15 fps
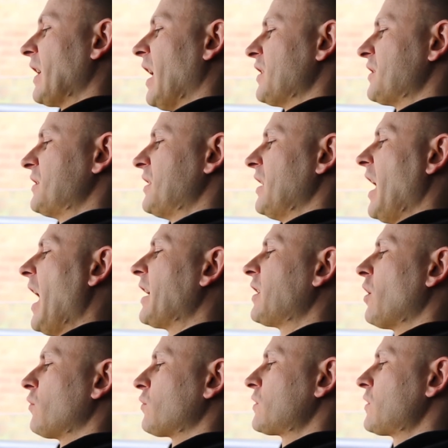as the
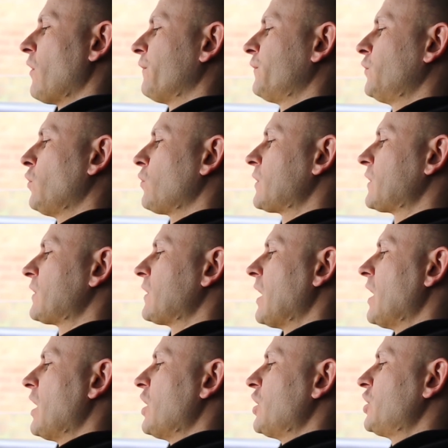echoes of Tuk's
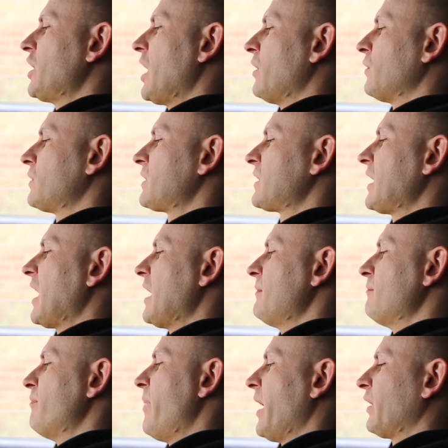Shouts
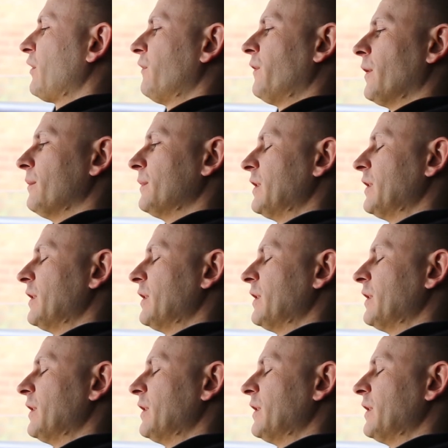came back from